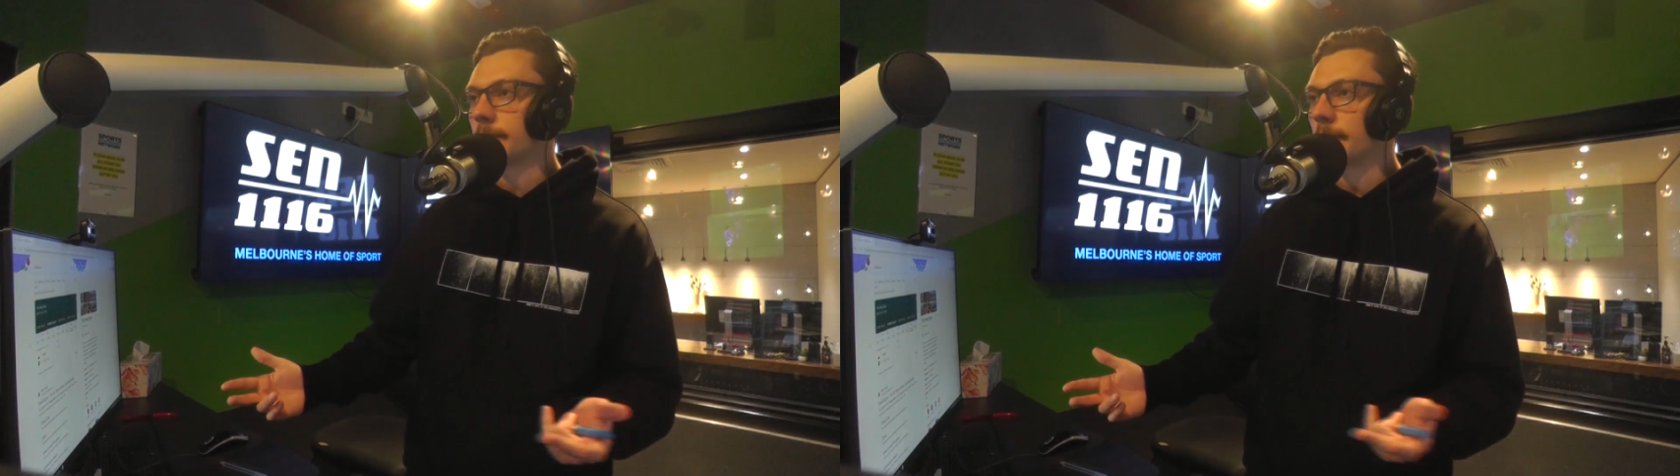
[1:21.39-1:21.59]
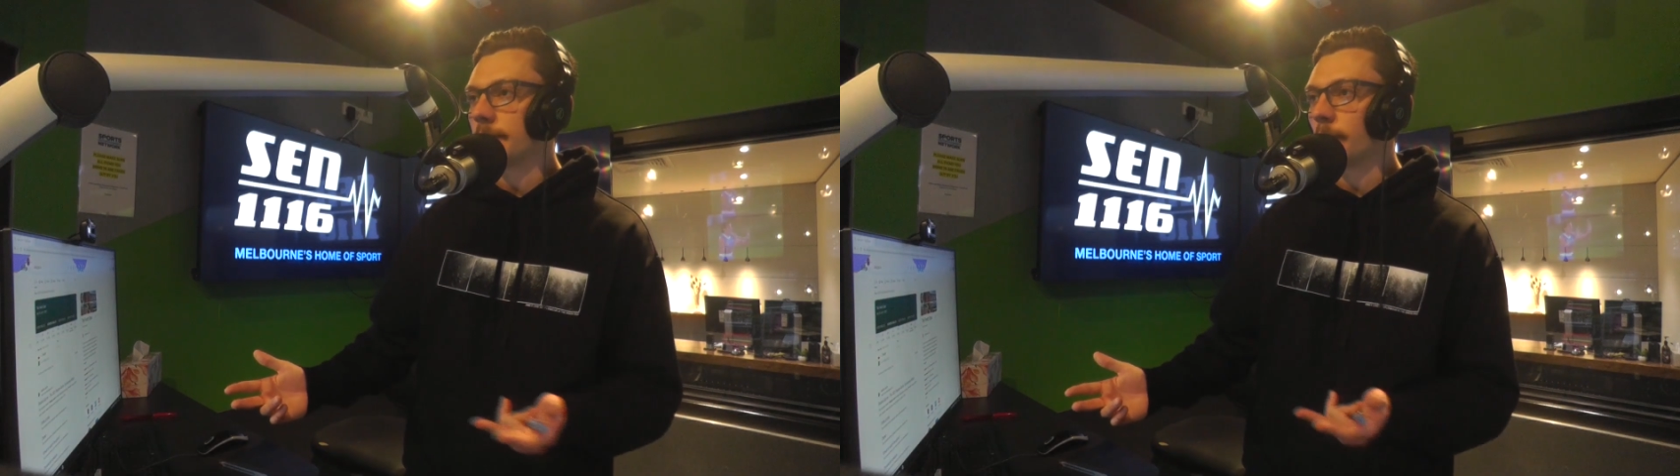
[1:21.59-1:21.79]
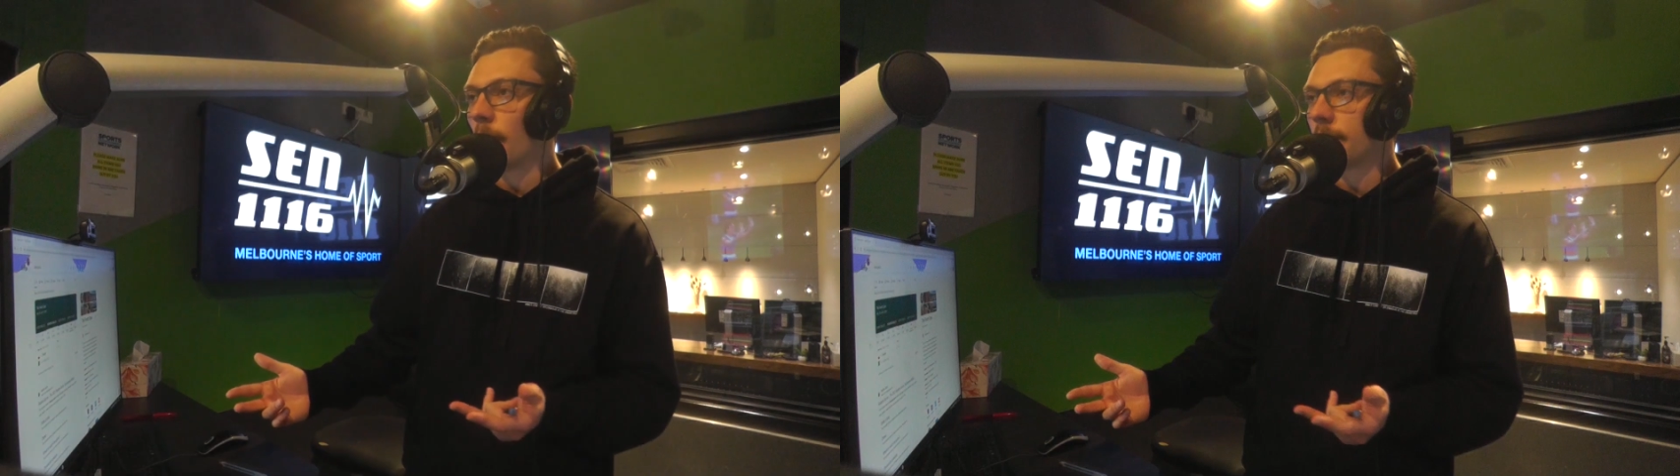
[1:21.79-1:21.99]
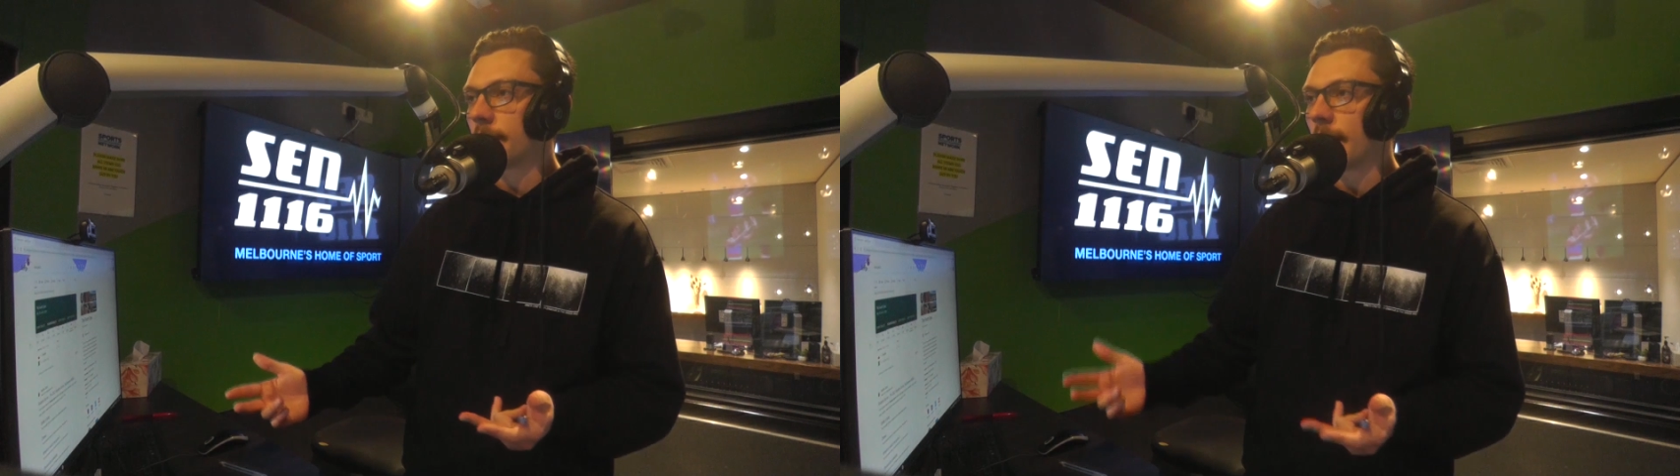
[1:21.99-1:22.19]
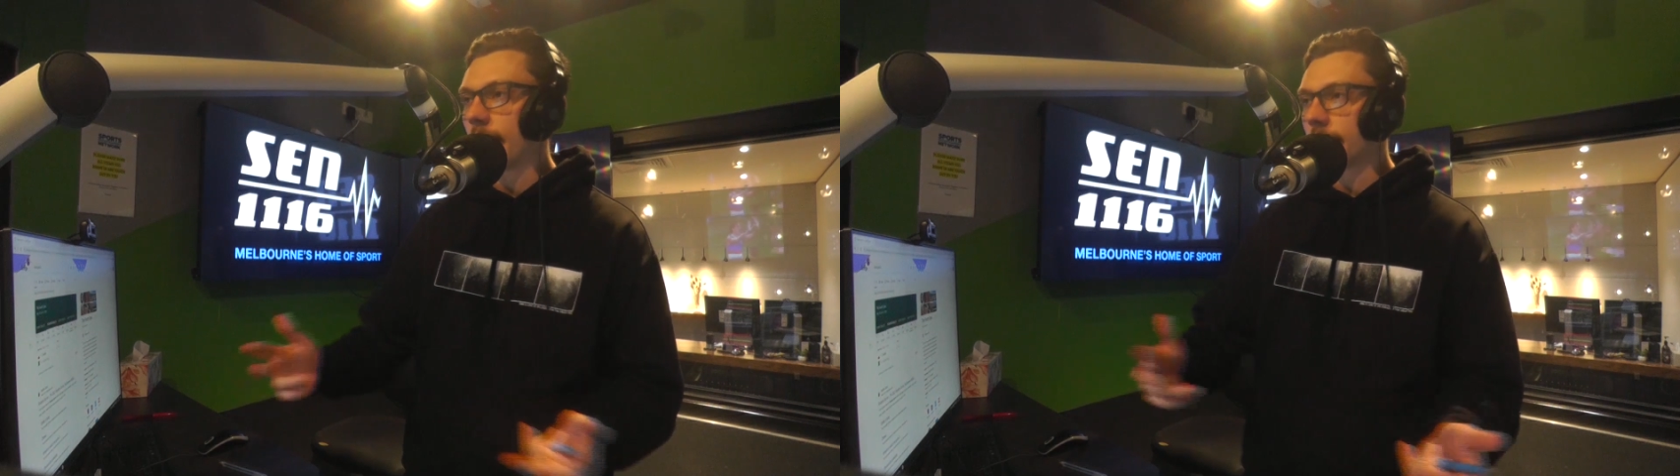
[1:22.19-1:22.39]
season was and
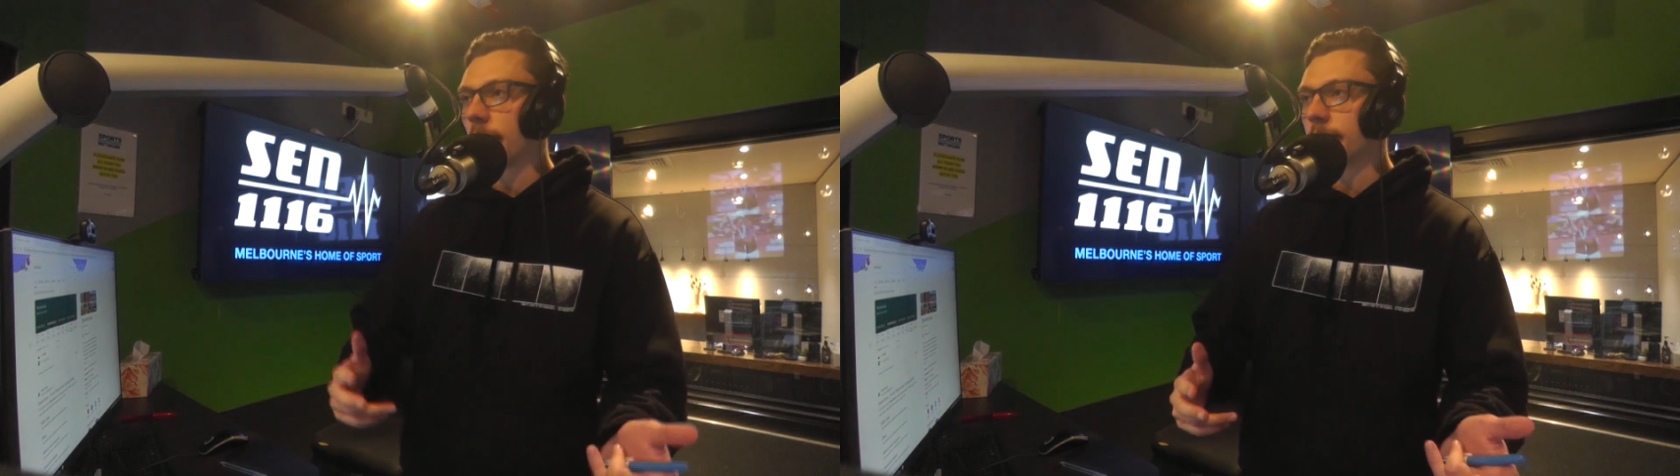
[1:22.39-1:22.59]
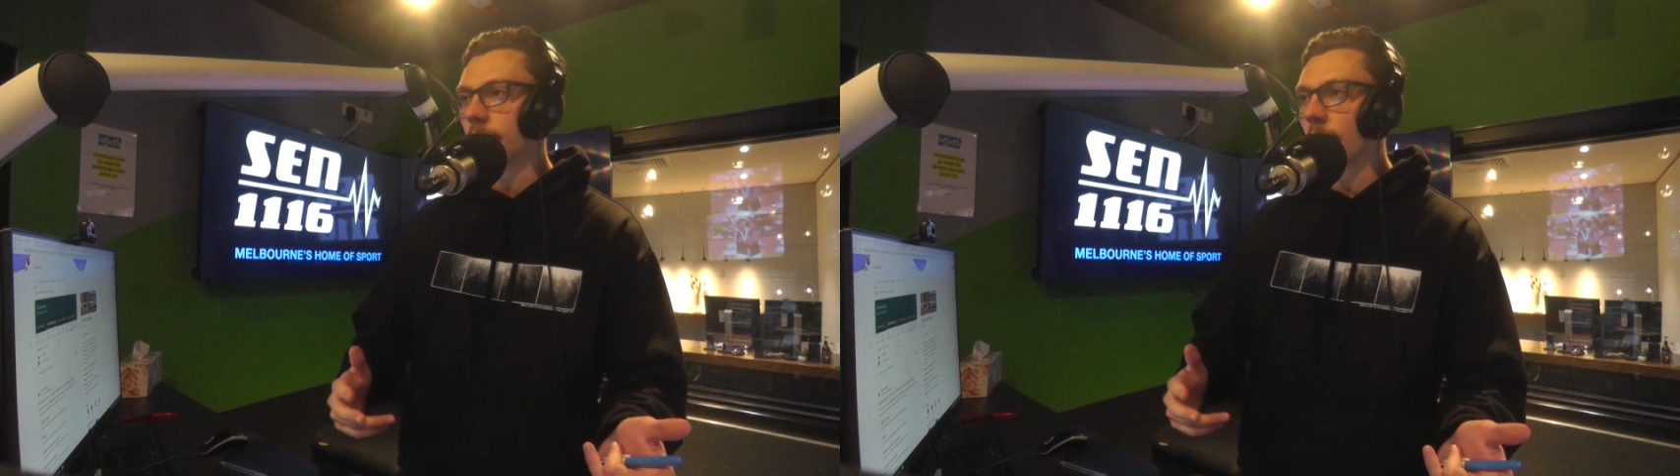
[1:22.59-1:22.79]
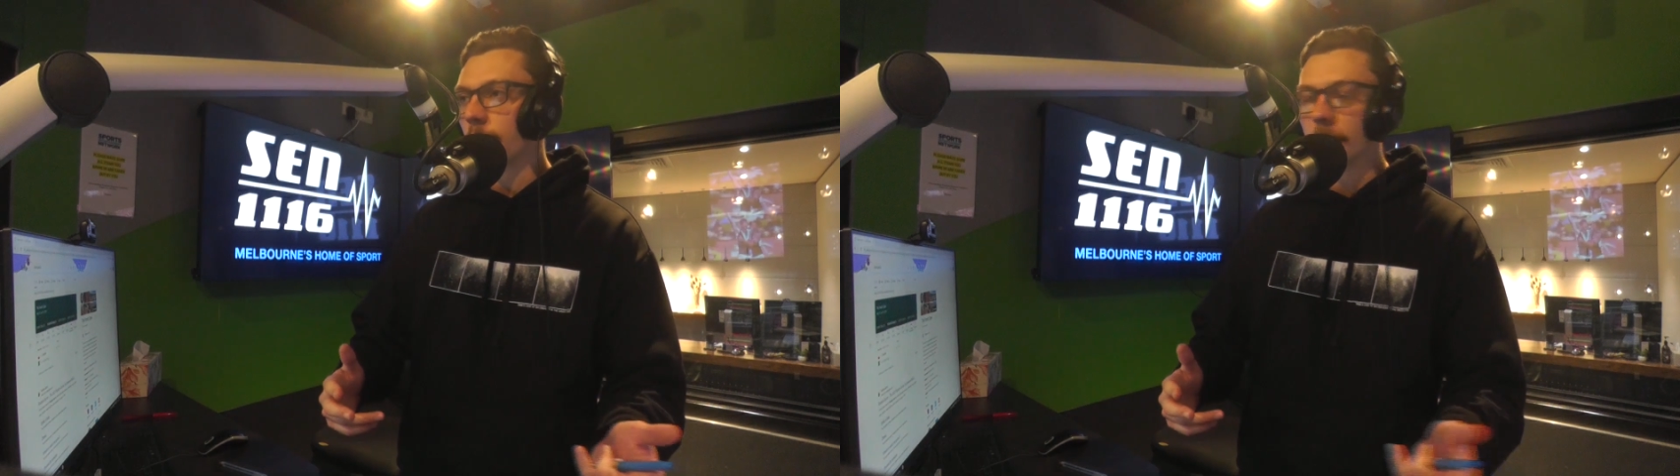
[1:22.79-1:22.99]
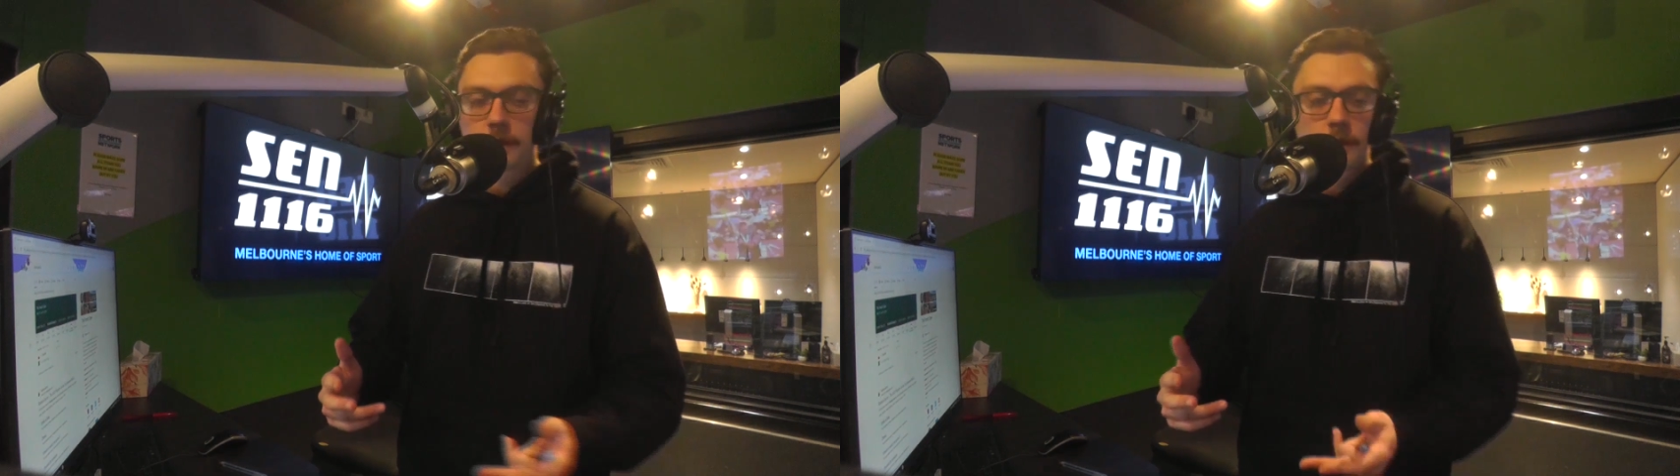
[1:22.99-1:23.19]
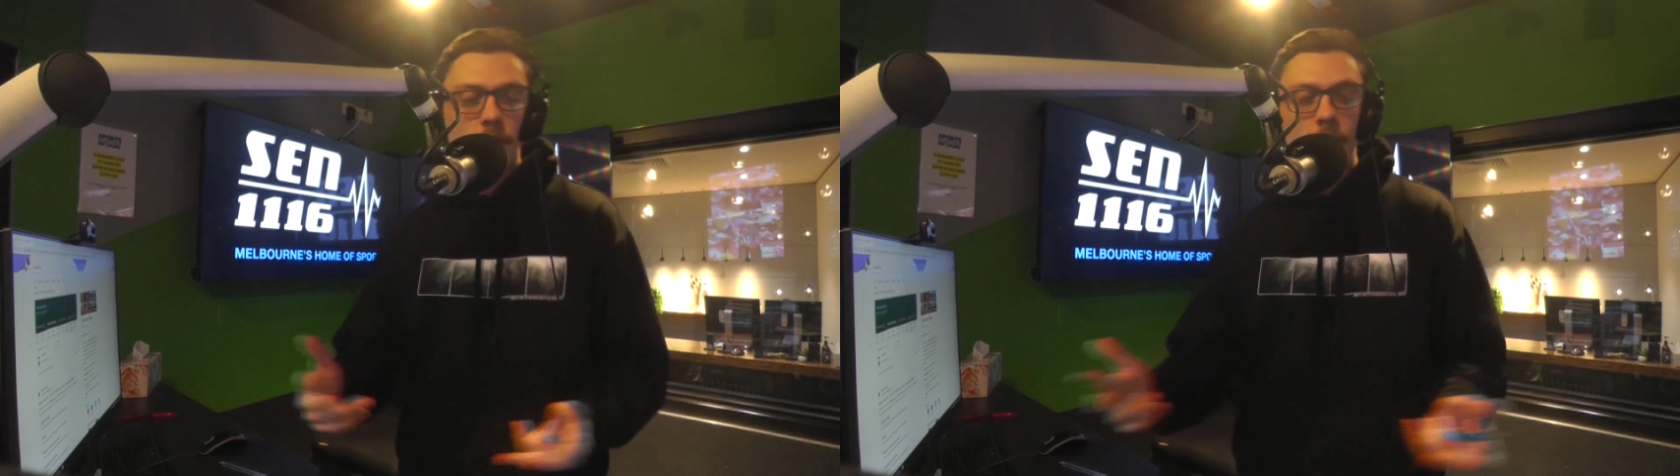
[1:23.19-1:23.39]
how that coincided
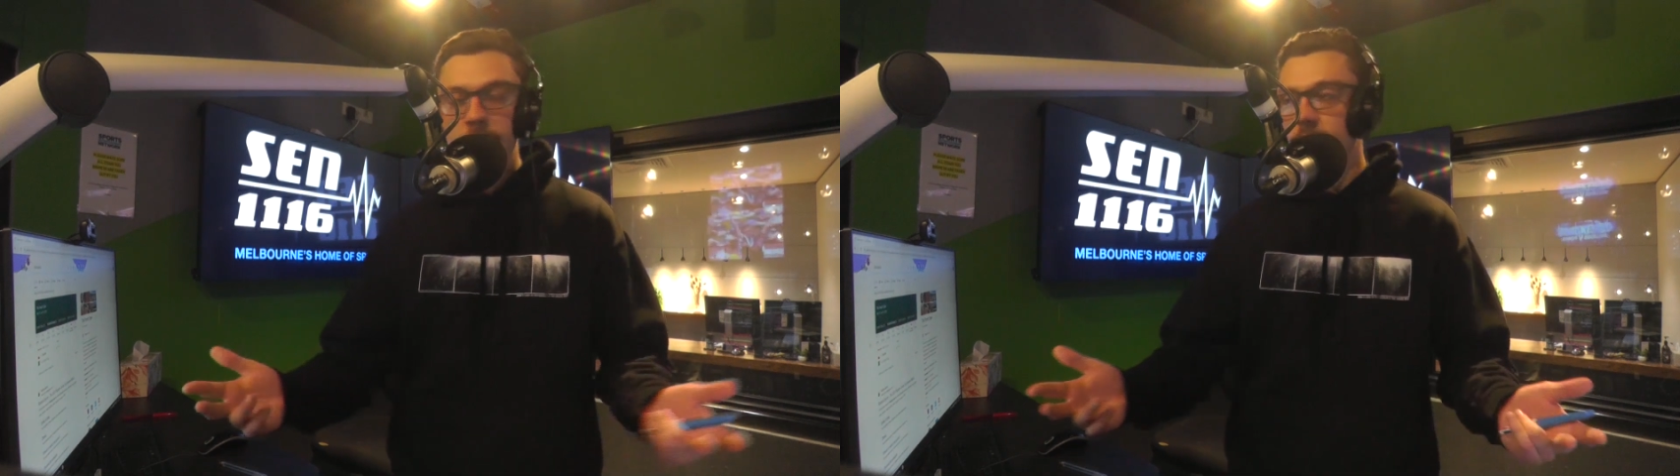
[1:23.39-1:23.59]
with Drive to